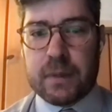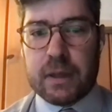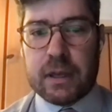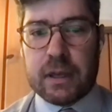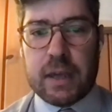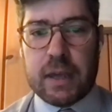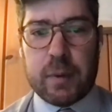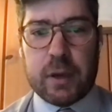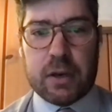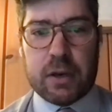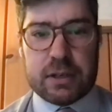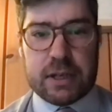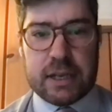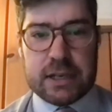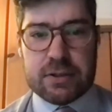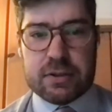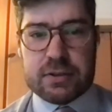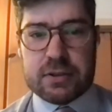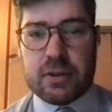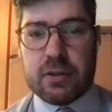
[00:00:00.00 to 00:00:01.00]
keeping her
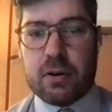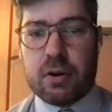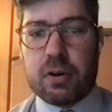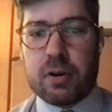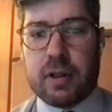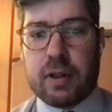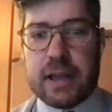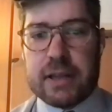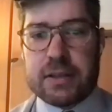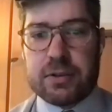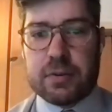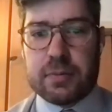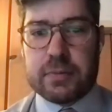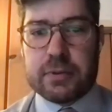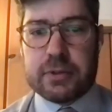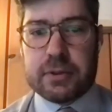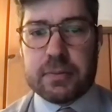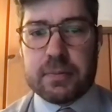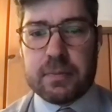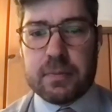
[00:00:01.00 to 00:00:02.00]
teachers in their own
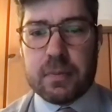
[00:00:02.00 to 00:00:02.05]
classrooms.